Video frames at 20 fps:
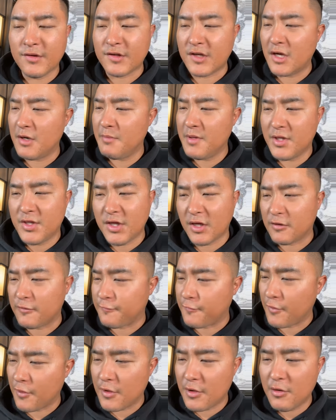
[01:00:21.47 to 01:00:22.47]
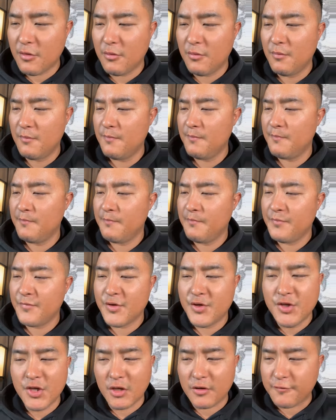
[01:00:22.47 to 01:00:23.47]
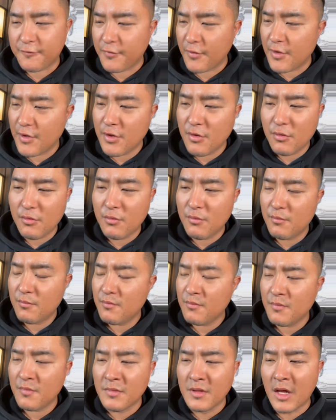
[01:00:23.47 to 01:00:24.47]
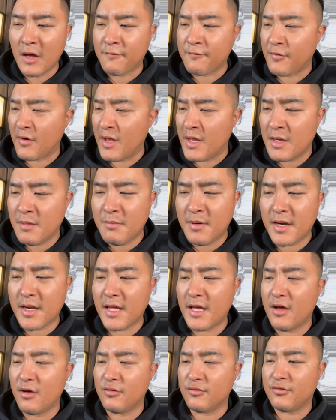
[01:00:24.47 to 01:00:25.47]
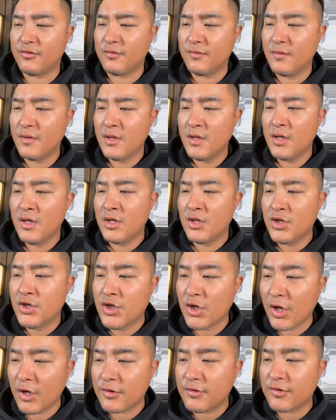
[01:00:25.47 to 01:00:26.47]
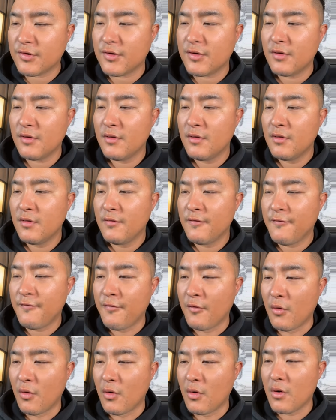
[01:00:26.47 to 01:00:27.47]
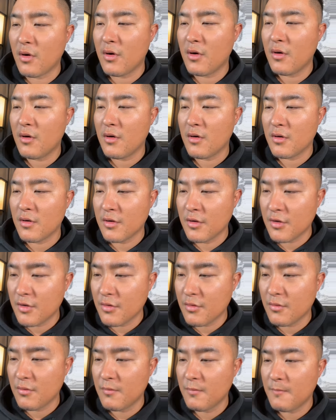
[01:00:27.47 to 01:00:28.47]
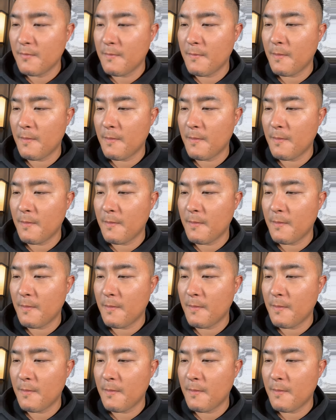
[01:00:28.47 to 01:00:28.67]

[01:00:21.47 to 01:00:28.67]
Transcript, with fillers: It's going to be just for you. Just for you. Not for anybody else. Just for you.